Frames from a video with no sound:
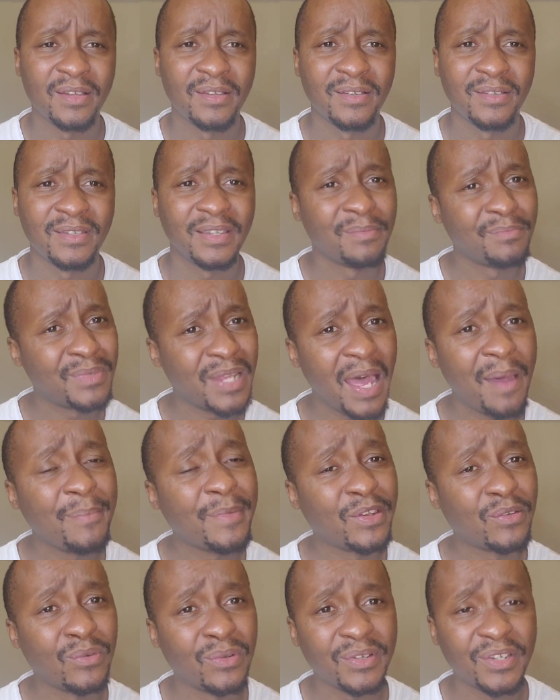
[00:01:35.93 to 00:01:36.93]
Sometimes
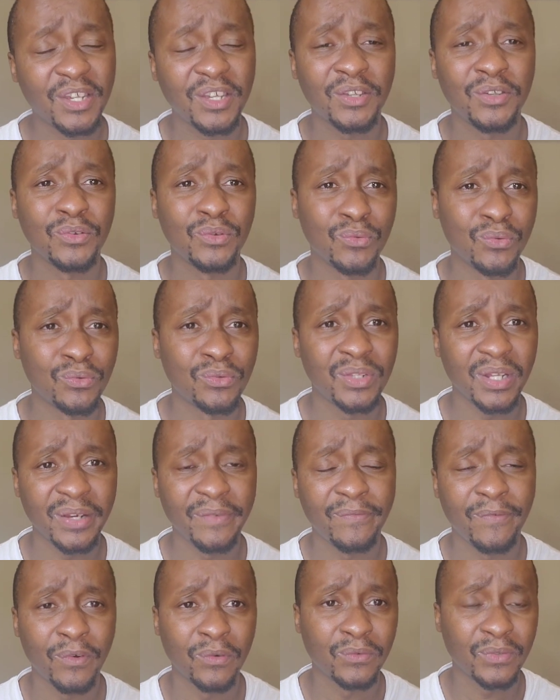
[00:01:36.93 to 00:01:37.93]
it will take you 2, 3,
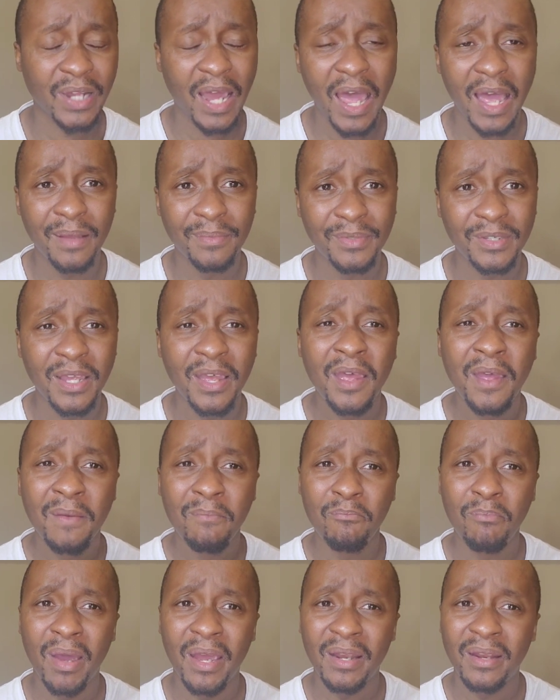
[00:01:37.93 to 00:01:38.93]
4 times,
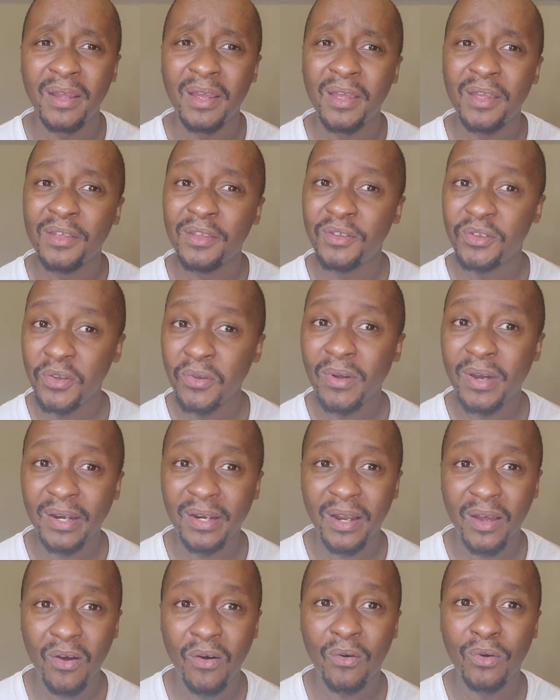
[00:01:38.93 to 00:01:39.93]
but you
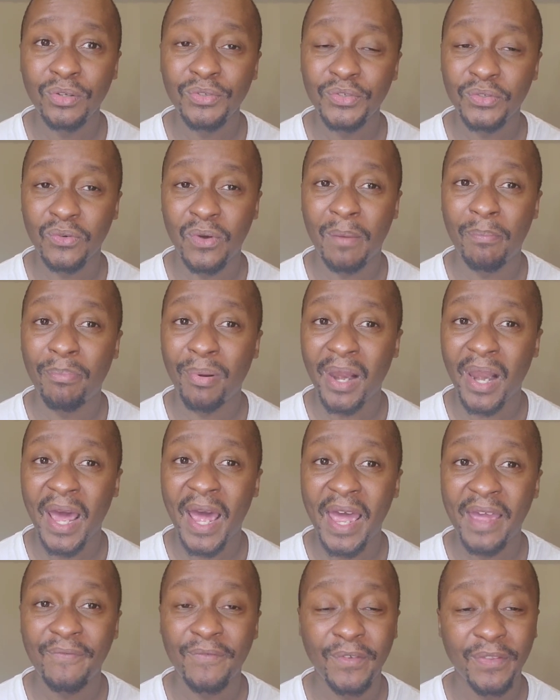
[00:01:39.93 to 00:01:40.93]
can also
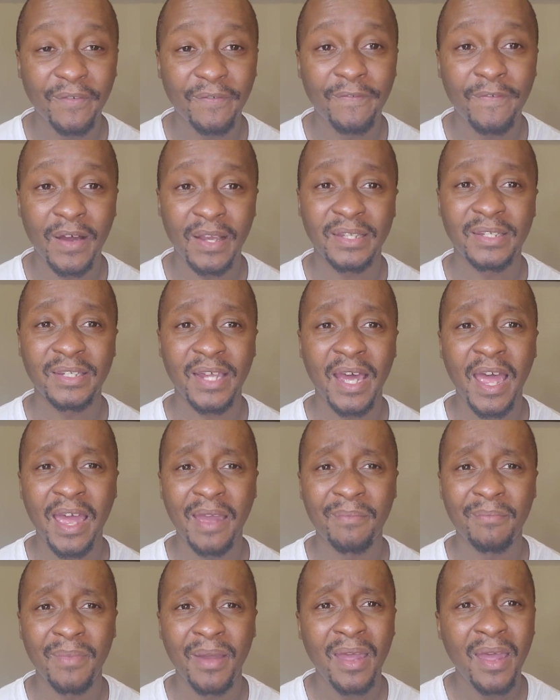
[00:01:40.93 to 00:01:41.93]
apply for the first
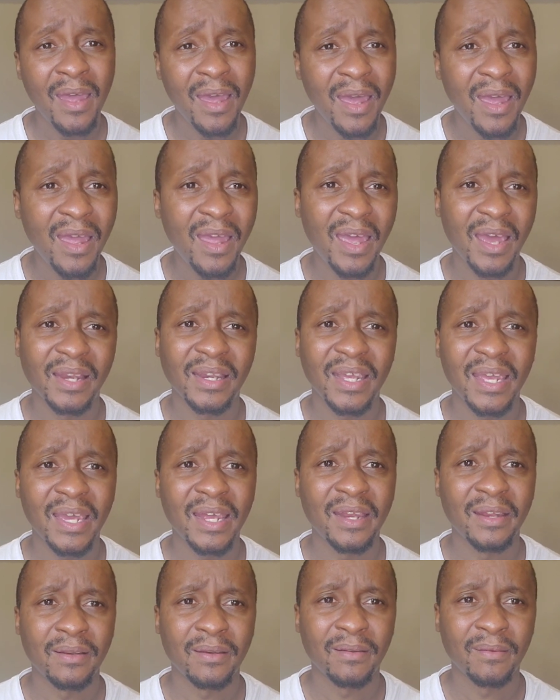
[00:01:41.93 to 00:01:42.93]
time and
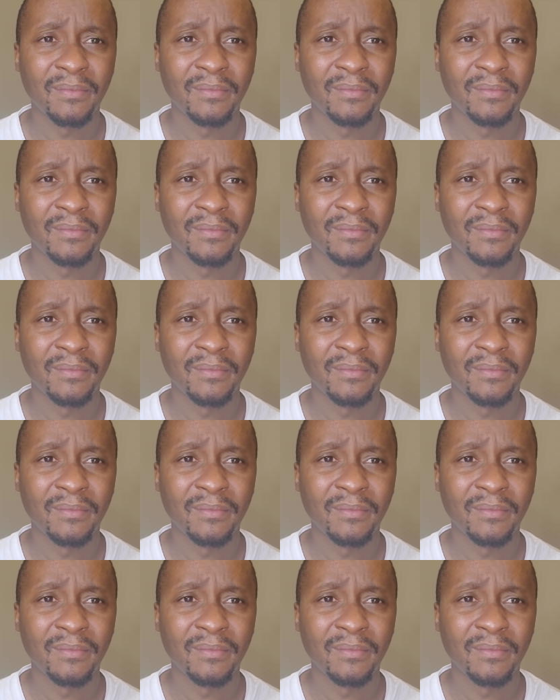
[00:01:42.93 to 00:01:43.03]
get it.